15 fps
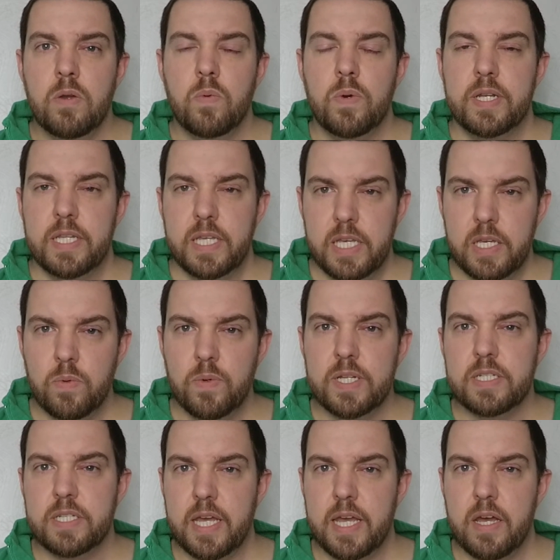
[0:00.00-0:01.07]
when he
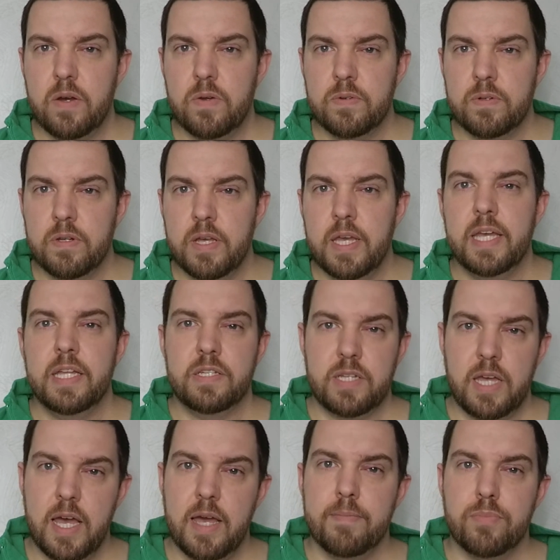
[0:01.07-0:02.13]
went down and
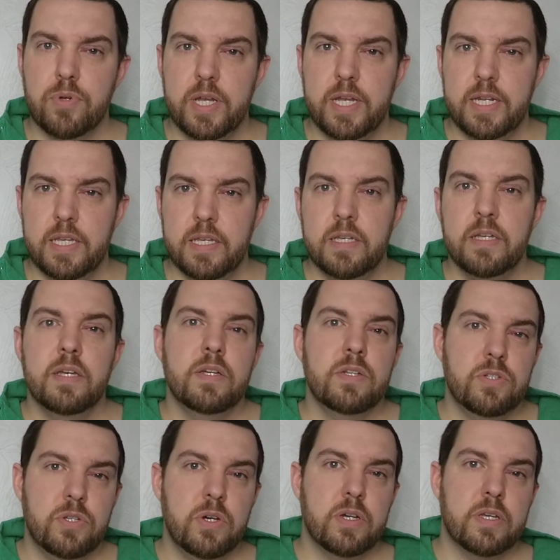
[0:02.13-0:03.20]
Tom Brady
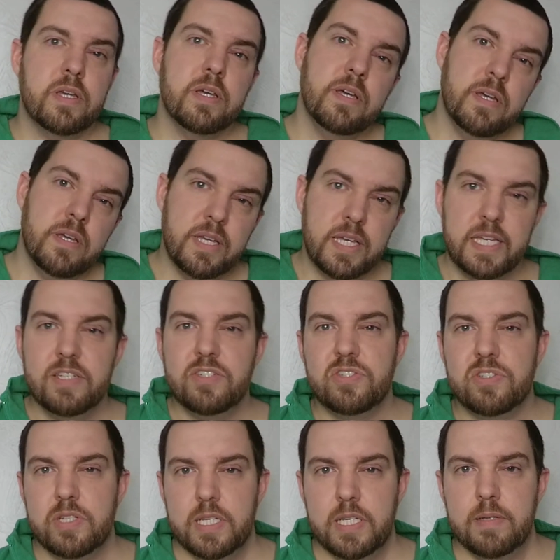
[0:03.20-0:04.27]
took
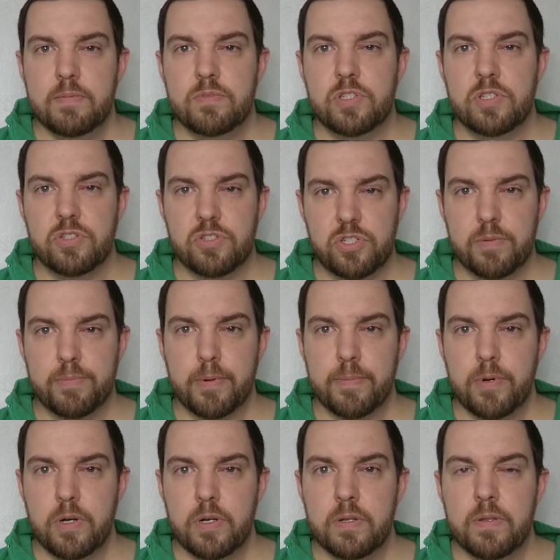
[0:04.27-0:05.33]
his team to the Super
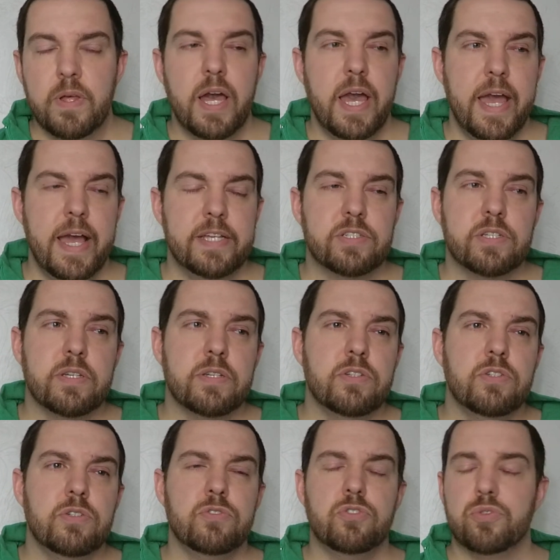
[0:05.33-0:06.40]
Bowl. Ask
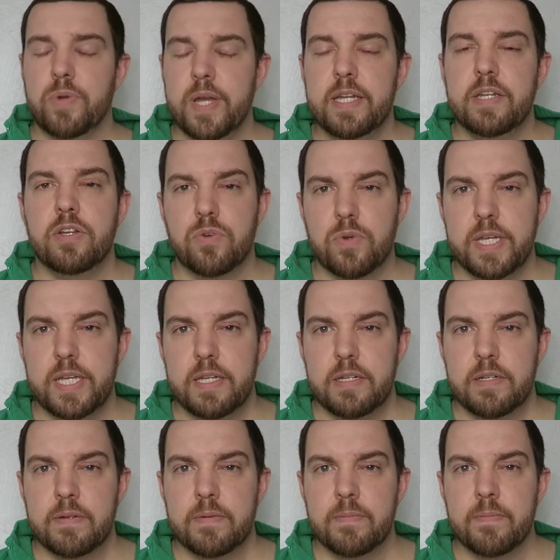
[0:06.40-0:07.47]
Trent
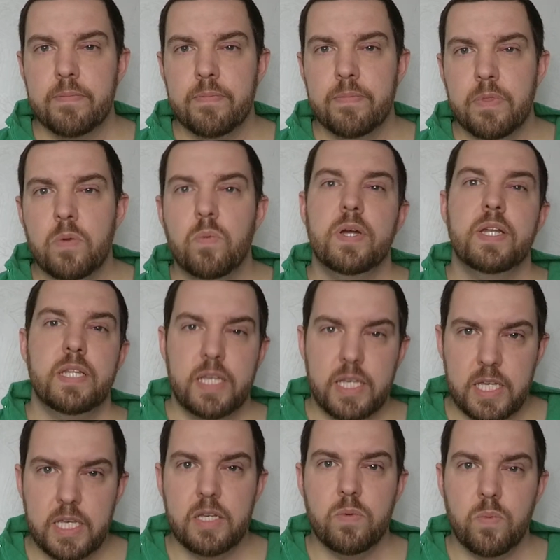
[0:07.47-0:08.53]
Green when
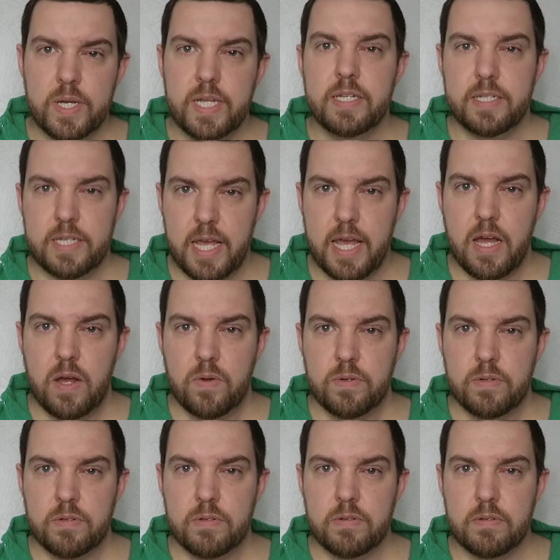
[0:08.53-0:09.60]
he went
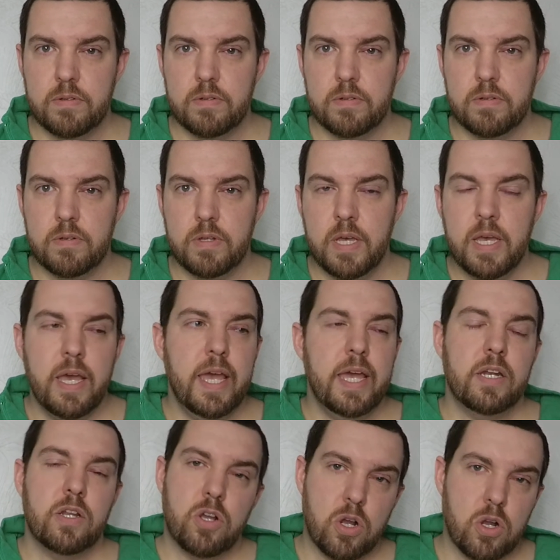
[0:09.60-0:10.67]
down
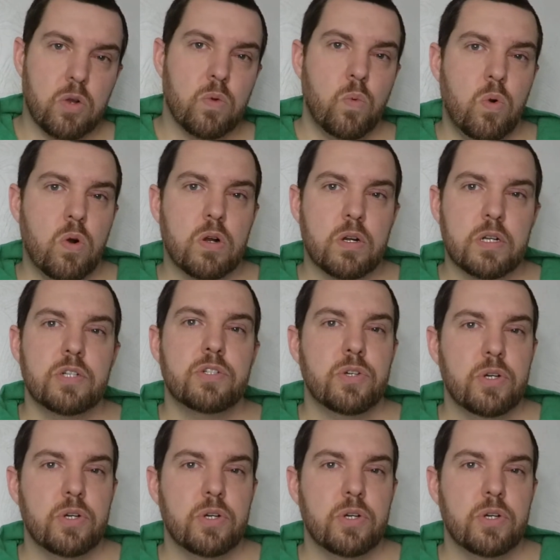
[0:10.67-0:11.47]
and Kurt Warner